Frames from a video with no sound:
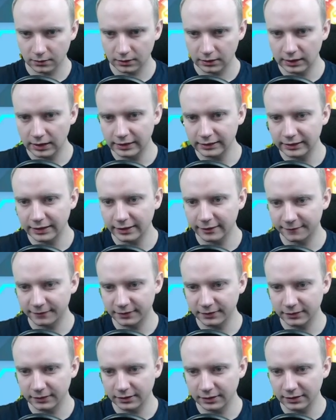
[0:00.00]
And I
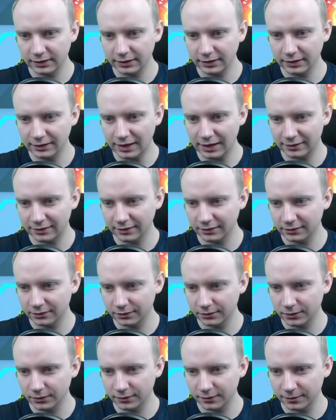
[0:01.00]
have really nothing to
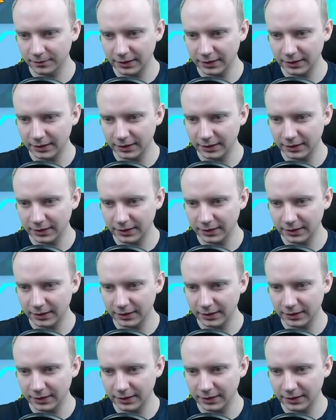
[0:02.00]
use my